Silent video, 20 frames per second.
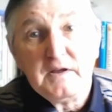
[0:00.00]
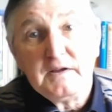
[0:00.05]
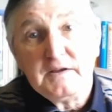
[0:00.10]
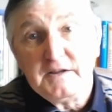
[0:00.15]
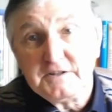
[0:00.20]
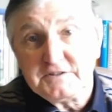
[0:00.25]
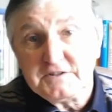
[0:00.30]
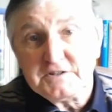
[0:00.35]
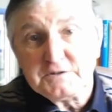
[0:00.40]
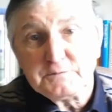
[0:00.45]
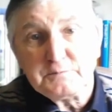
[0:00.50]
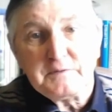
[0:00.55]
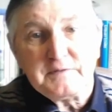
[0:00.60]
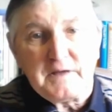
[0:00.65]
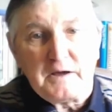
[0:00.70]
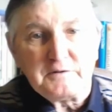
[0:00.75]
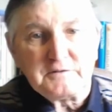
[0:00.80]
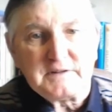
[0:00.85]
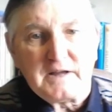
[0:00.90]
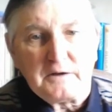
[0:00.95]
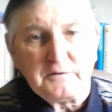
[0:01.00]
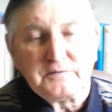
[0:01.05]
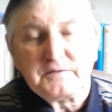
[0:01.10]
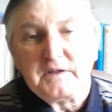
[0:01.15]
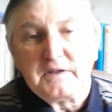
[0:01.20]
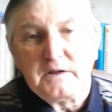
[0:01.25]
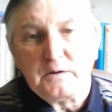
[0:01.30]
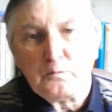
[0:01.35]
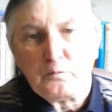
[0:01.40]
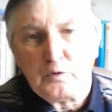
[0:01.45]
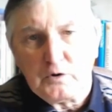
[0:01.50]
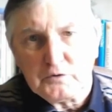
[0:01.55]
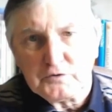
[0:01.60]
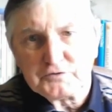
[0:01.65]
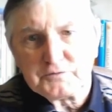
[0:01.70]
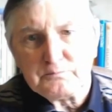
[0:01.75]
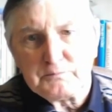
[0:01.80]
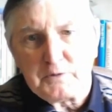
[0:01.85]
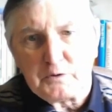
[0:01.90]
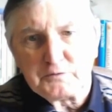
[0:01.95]
It is without doubt the
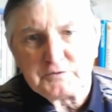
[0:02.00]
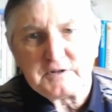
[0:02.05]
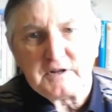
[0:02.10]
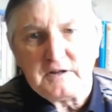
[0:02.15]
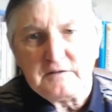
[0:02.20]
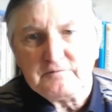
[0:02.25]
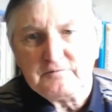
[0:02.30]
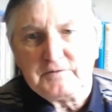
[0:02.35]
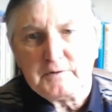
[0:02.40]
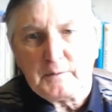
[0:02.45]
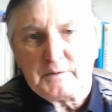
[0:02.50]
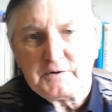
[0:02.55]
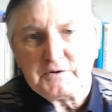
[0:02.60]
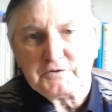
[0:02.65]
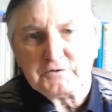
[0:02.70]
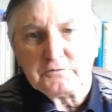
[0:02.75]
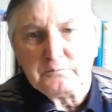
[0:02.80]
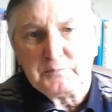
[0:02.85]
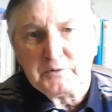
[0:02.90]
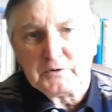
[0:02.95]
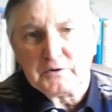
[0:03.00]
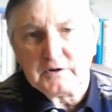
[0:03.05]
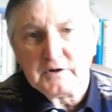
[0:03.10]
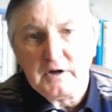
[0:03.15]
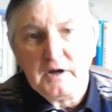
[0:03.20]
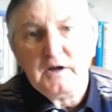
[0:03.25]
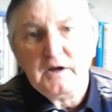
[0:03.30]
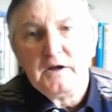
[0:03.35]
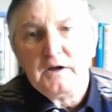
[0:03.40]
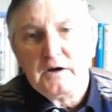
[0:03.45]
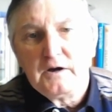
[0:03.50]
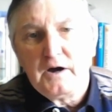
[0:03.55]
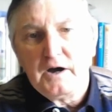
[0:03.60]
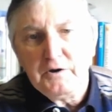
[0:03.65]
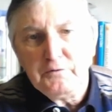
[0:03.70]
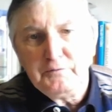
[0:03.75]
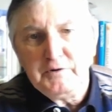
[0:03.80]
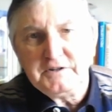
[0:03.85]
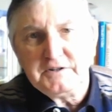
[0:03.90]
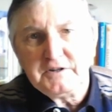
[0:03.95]
world's most influential book. I
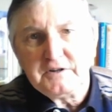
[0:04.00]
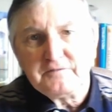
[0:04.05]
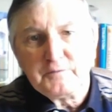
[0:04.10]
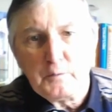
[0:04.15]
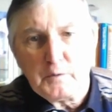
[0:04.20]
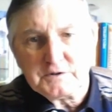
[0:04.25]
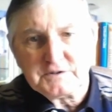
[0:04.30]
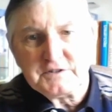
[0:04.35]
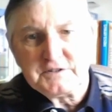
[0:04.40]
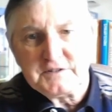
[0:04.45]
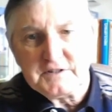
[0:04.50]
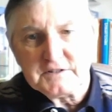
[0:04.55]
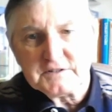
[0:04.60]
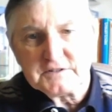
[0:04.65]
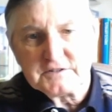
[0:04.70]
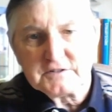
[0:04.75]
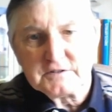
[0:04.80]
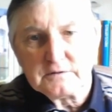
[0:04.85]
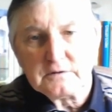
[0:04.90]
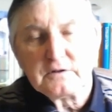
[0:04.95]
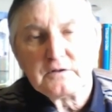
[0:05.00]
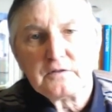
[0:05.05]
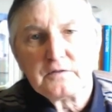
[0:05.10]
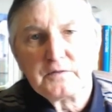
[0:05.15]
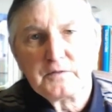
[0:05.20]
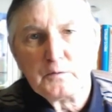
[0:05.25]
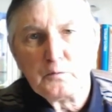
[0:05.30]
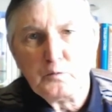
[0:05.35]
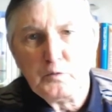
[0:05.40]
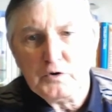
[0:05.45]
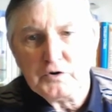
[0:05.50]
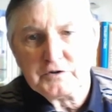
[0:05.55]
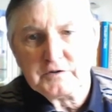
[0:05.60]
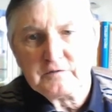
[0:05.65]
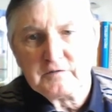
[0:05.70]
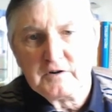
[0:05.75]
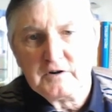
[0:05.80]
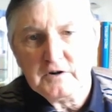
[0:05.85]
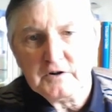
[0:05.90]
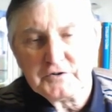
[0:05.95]
read it for what it is, the Word
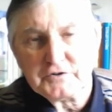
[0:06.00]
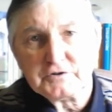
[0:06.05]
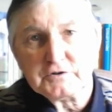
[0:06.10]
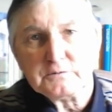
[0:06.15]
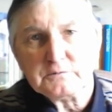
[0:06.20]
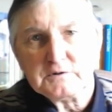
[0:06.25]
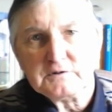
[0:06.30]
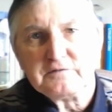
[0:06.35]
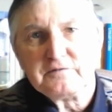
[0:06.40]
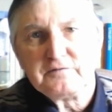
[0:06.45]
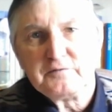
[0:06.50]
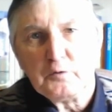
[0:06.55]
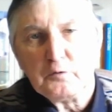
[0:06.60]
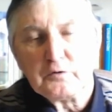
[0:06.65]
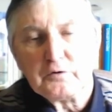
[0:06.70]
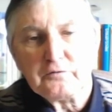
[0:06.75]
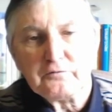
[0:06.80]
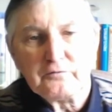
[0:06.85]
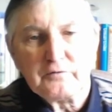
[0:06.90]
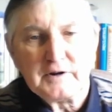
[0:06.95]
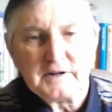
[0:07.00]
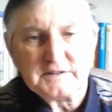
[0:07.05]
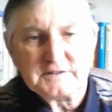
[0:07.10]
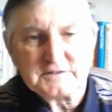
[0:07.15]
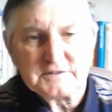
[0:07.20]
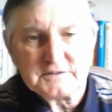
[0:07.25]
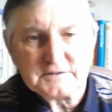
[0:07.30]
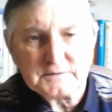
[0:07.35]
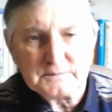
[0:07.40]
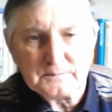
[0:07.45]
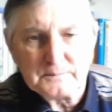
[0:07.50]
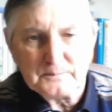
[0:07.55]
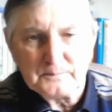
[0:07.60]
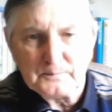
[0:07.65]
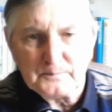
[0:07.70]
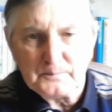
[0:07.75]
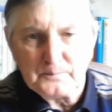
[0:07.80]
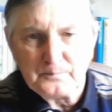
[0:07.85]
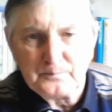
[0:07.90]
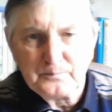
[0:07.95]
of God to a fallen race.
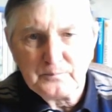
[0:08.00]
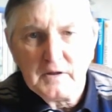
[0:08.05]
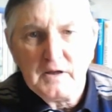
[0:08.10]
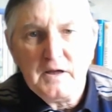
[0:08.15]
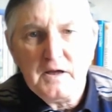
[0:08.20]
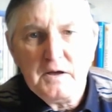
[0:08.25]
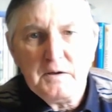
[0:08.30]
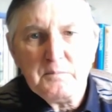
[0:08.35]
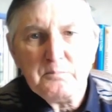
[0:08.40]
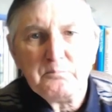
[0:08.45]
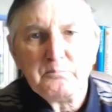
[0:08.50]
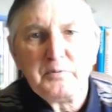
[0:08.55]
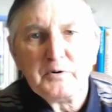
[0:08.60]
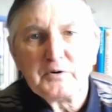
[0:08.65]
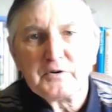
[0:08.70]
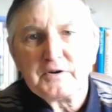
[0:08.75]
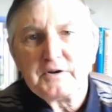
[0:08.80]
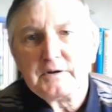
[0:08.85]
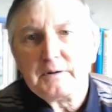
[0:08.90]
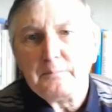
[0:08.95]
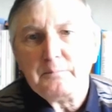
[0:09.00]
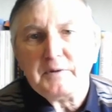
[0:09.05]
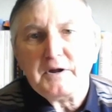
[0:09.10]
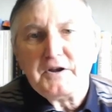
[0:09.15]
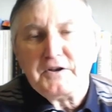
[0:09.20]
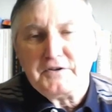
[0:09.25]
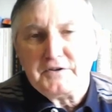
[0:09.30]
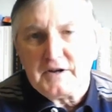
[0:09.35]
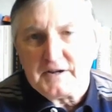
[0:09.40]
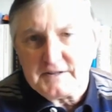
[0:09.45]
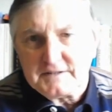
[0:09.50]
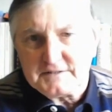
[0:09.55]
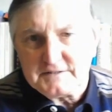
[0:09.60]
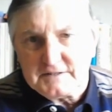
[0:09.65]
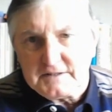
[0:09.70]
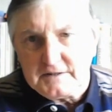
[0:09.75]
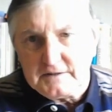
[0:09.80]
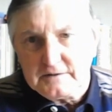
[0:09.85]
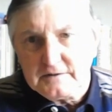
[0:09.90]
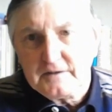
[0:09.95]
Book number
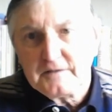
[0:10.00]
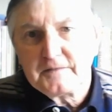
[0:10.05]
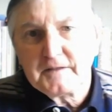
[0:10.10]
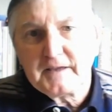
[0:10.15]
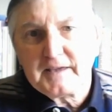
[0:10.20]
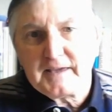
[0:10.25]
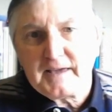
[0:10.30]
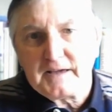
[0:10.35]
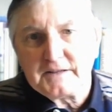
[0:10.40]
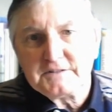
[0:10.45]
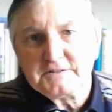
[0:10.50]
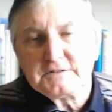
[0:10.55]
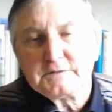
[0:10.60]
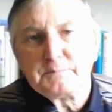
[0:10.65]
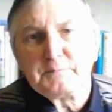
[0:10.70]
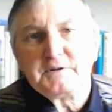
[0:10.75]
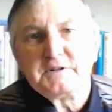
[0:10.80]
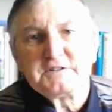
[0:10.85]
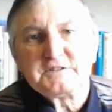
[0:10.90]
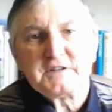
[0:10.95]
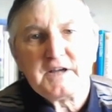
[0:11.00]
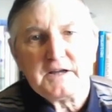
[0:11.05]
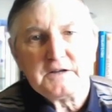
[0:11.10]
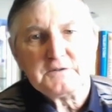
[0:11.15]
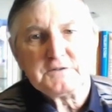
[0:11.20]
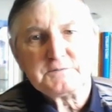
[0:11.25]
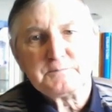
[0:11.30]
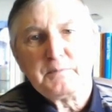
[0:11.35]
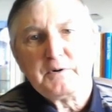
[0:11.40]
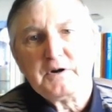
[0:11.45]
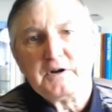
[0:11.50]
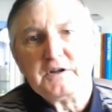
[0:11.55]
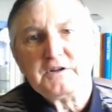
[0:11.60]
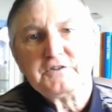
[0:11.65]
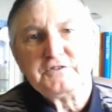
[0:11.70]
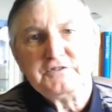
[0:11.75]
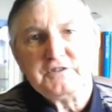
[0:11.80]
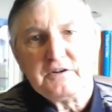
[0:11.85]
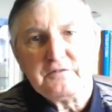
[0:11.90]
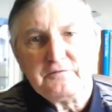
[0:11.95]
19, The Canterbury Tales by
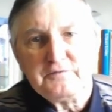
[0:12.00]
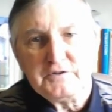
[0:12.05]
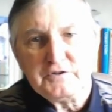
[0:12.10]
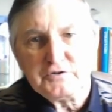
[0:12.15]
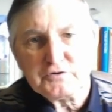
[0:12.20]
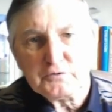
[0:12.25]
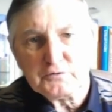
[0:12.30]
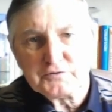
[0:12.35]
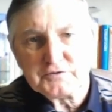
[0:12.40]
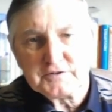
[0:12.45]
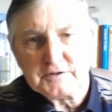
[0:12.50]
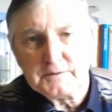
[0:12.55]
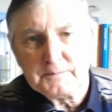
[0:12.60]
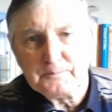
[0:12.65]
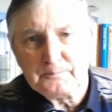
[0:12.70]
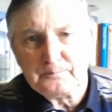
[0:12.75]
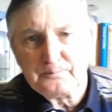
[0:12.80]
Geoffrey Chaucer.